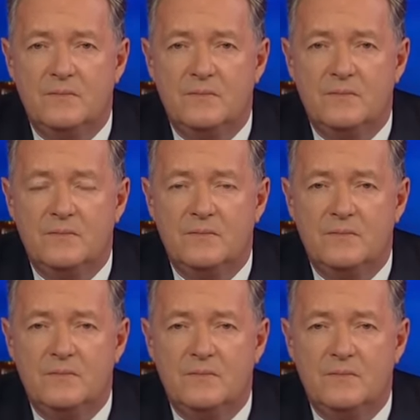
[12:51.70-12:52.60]

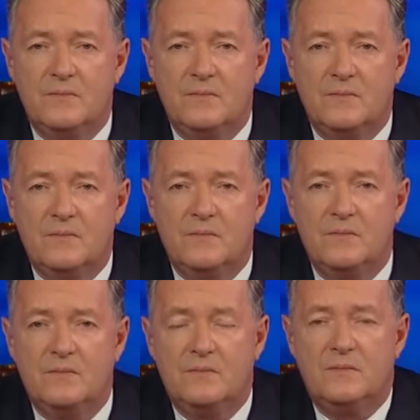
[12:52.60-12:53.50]

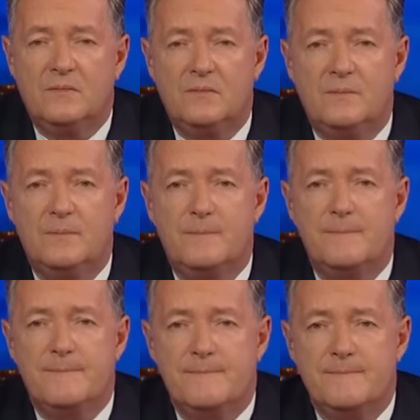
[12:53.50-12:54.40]

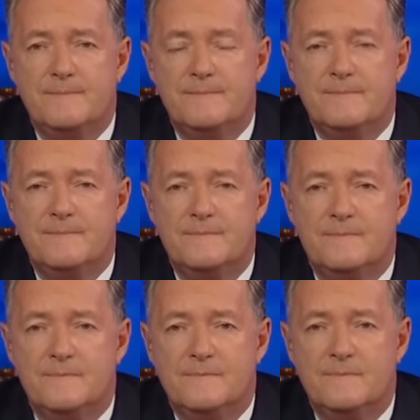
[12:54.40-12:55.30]

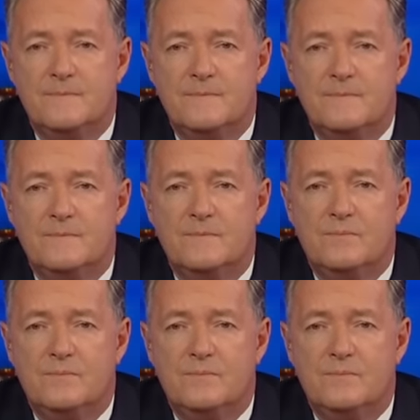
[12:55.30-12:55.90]
This person isn't speaking.